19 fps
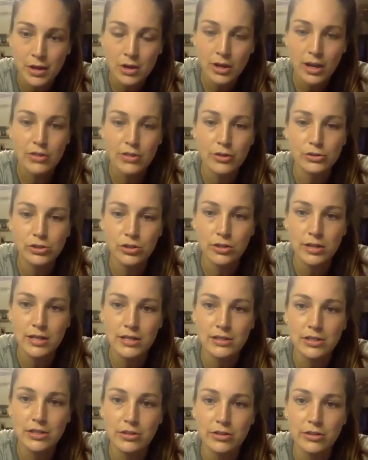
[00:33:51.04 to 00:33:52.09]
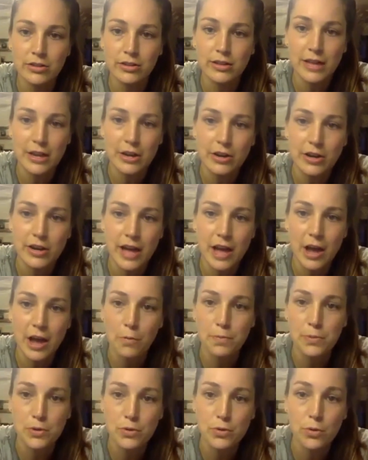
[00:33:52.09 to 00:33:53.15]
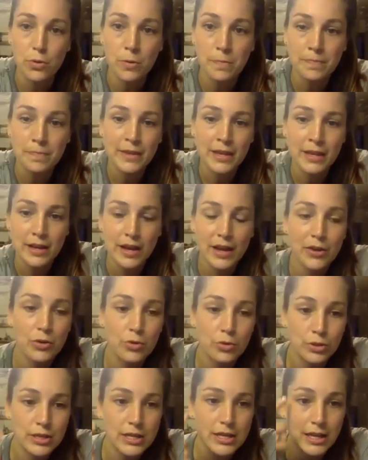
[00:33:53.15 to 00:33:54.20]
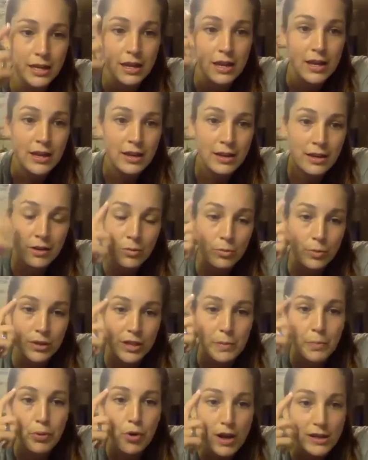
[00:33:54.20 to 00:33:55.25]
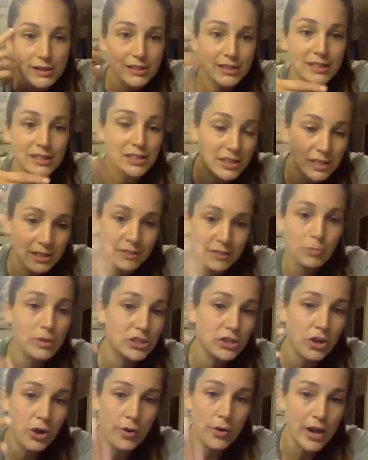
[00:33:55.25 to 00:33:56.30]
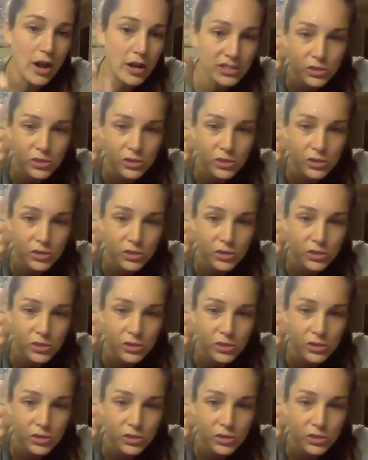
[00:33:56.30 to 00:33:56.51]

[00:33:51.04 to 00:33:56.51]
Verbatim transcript: Okay, those are things that are, that are going to help you not only really process what's going on.